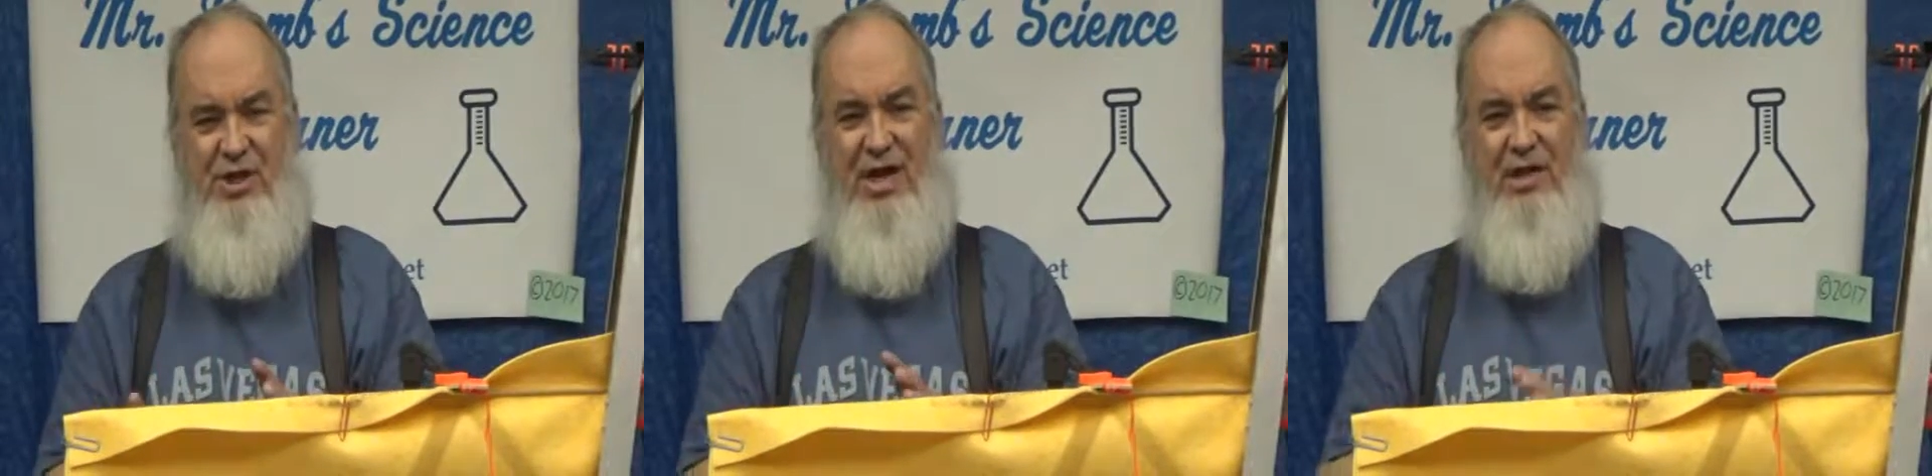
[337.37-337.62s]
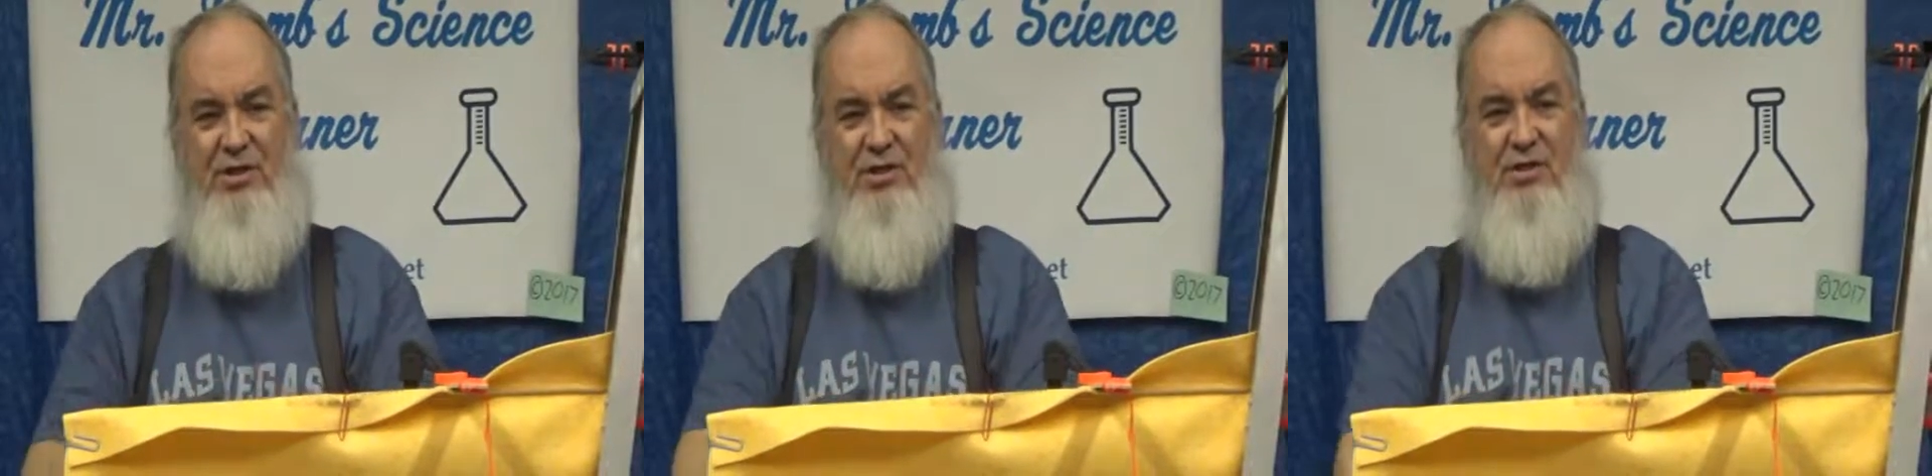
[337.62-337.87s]

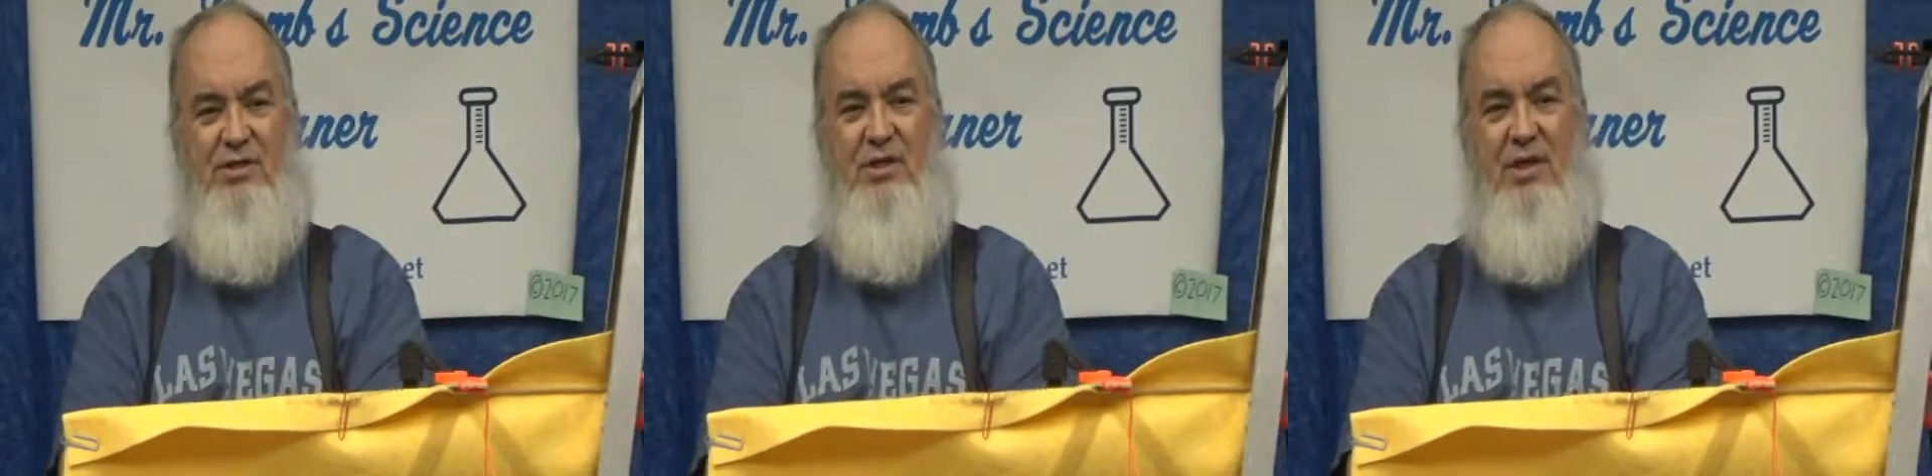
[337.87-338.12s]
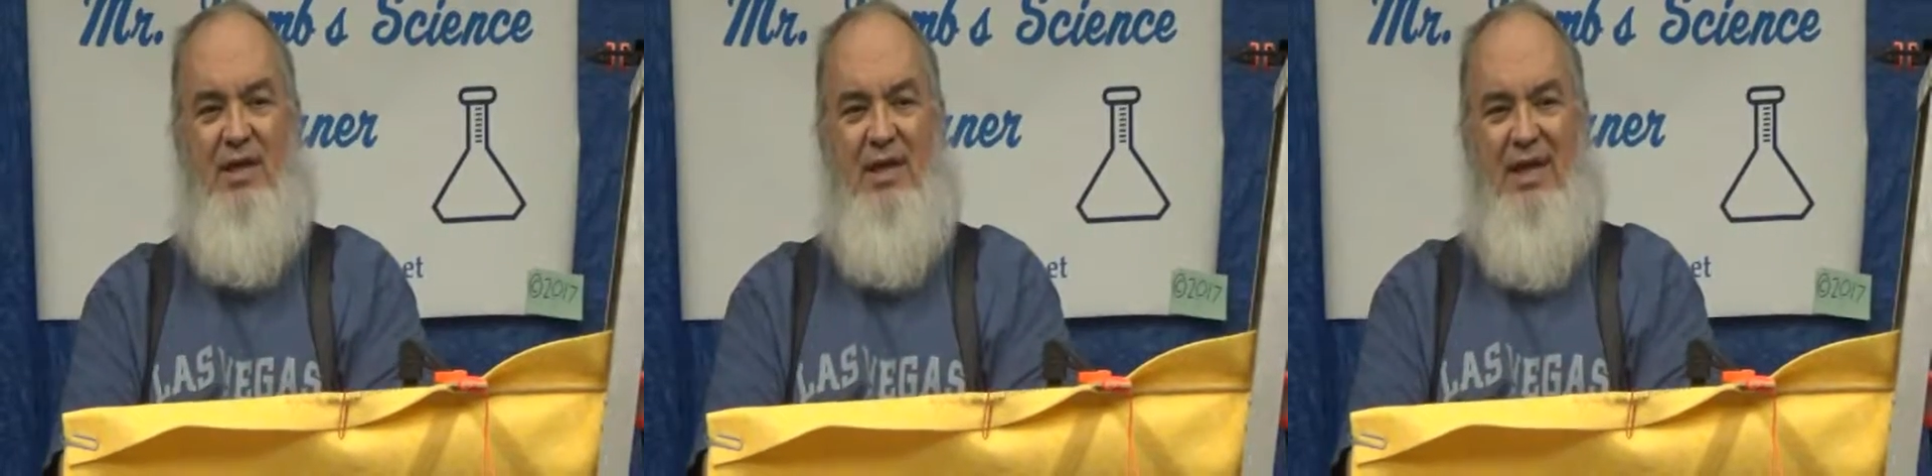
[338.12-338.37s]

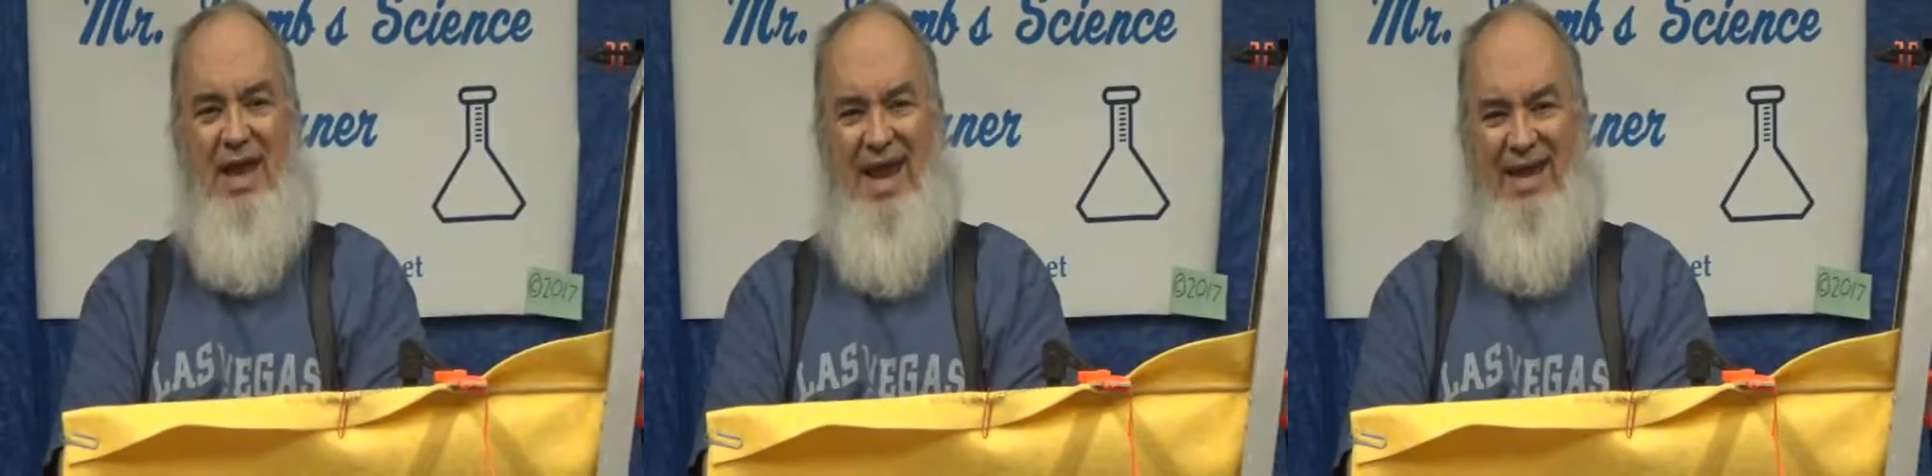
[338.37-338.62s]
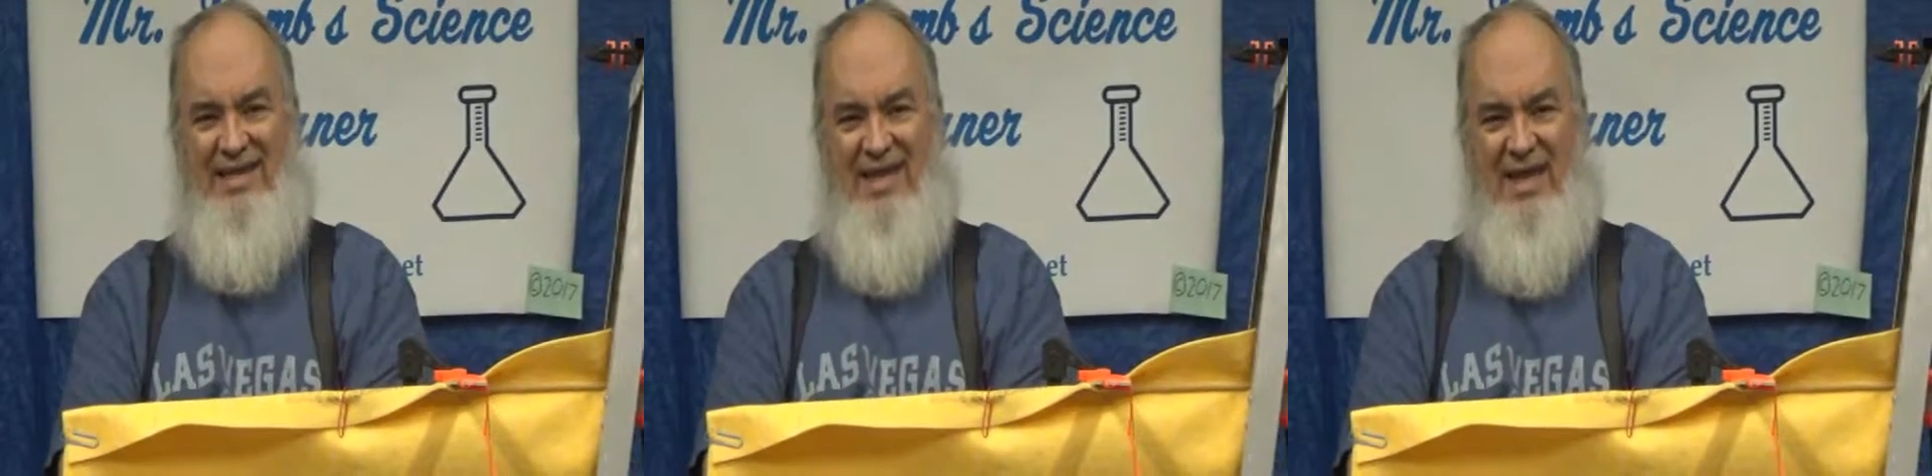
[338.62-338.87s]
changes
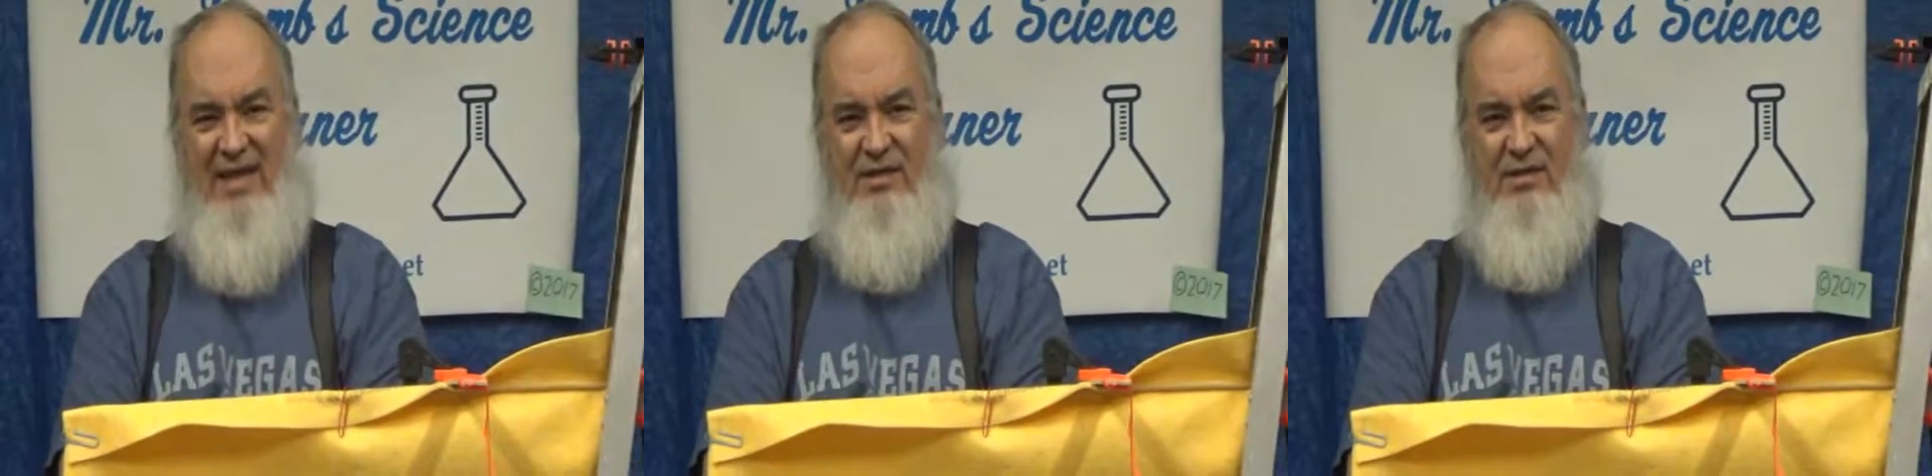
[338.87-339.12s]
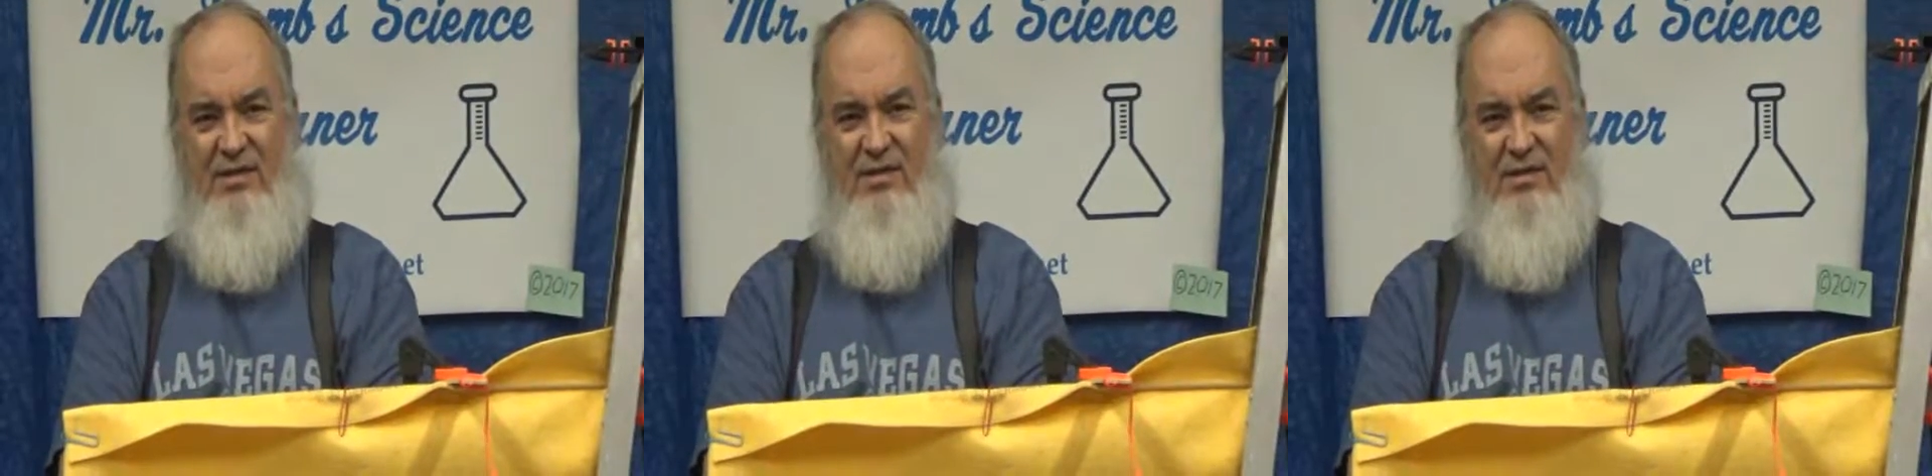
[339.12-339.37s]
and
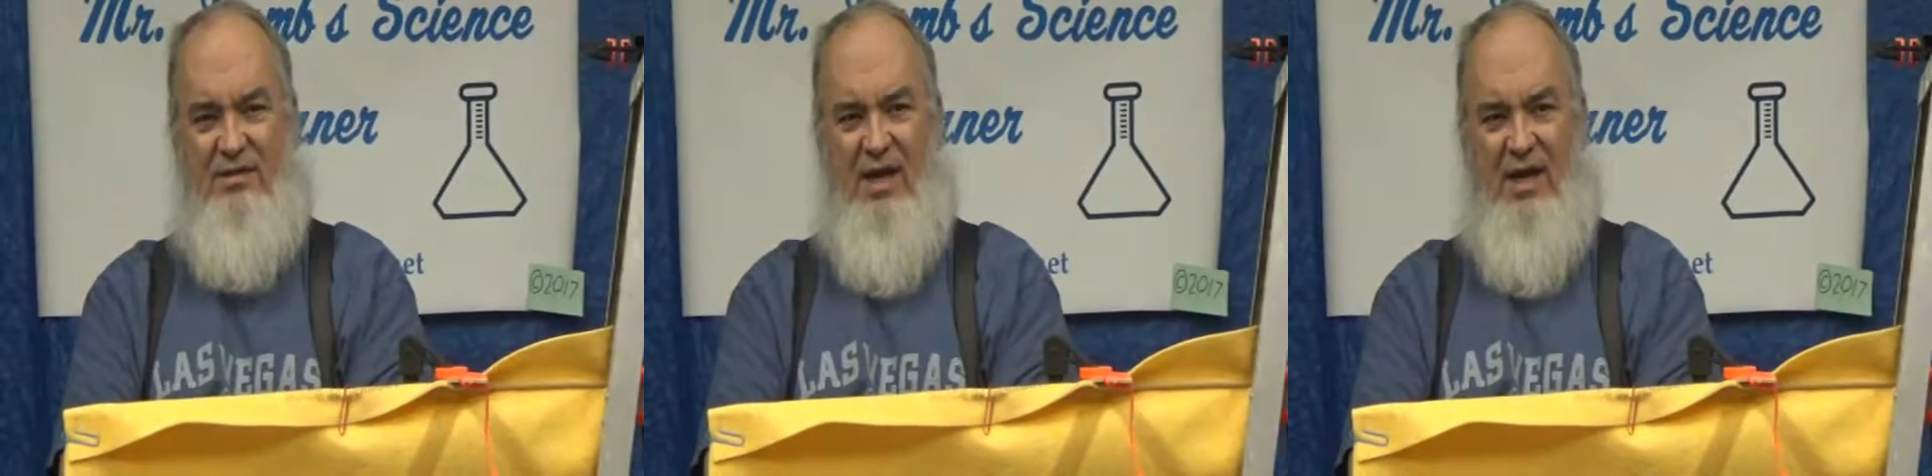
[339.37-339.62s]
then